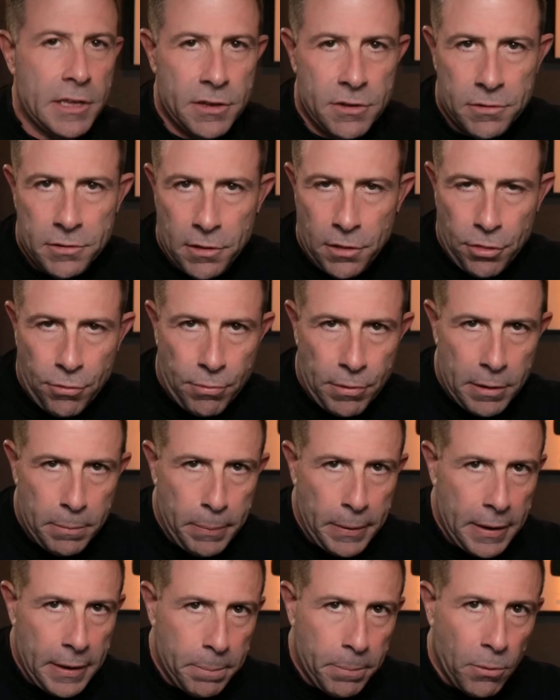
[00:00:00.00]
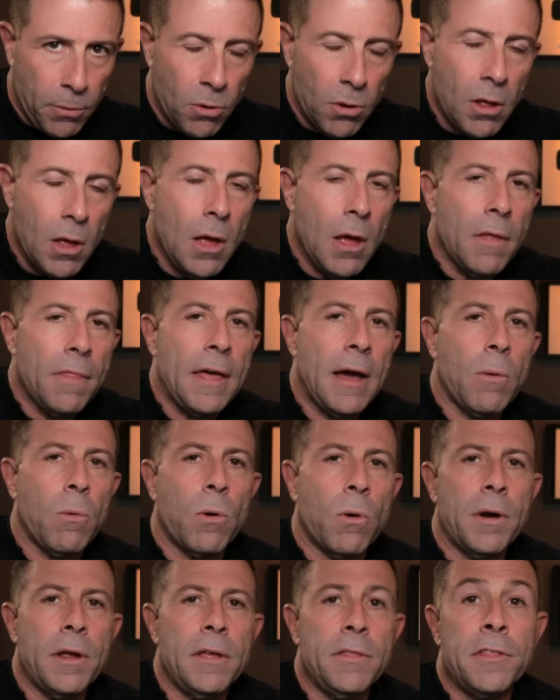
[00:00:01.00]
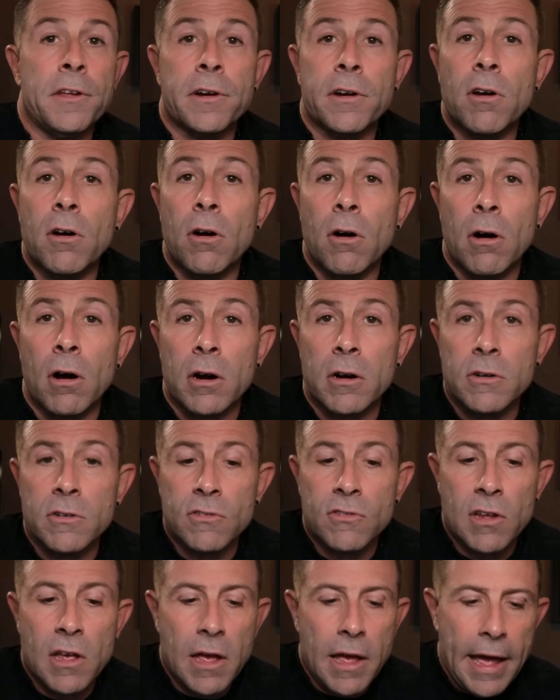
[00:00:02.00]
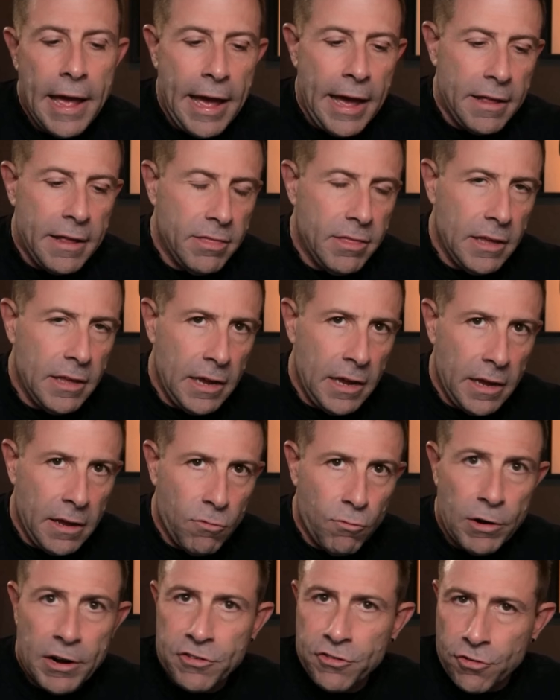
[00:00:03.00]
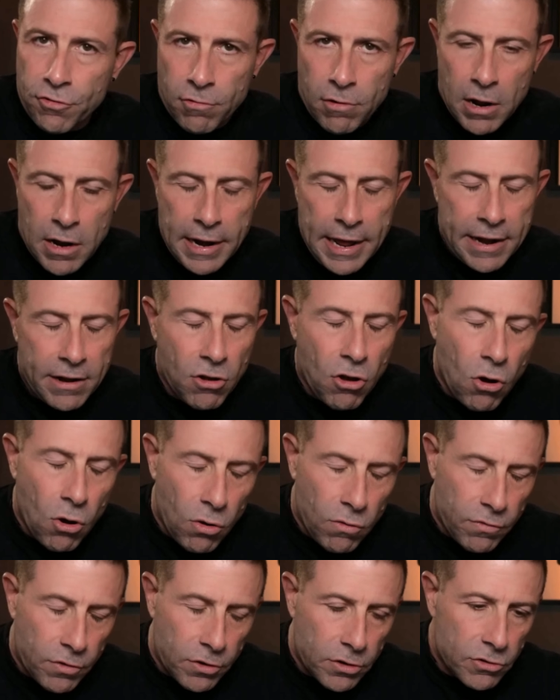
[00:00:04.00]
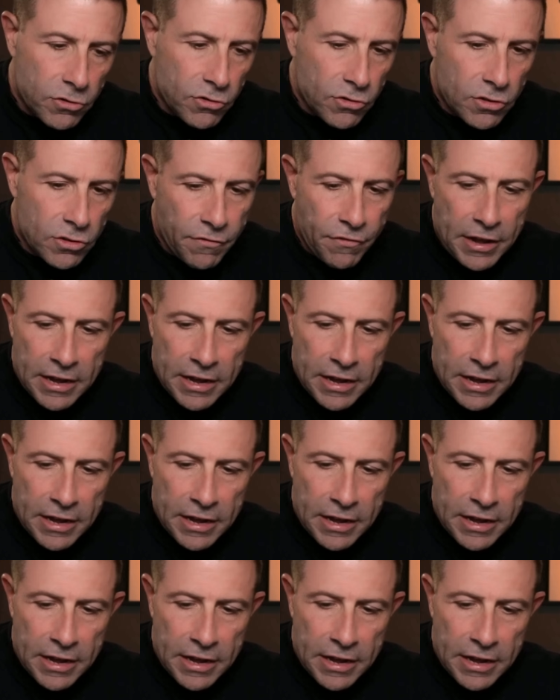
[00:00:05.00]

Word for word: killed the three people that were in their cars at the restaurant at Culver's, the